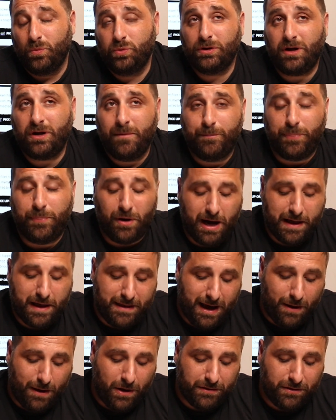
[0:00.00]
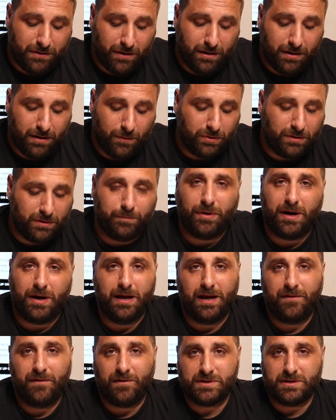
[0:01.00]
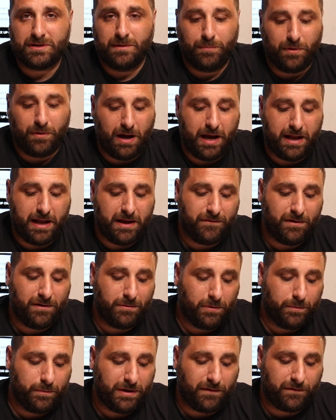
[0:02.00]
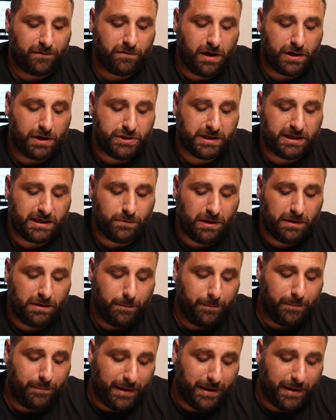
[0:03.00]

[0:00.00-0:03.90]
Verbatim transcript: would I buy that one though? I wouldn't buy... If I was going to buy any of them, it would be the fried chicken one. Yeah.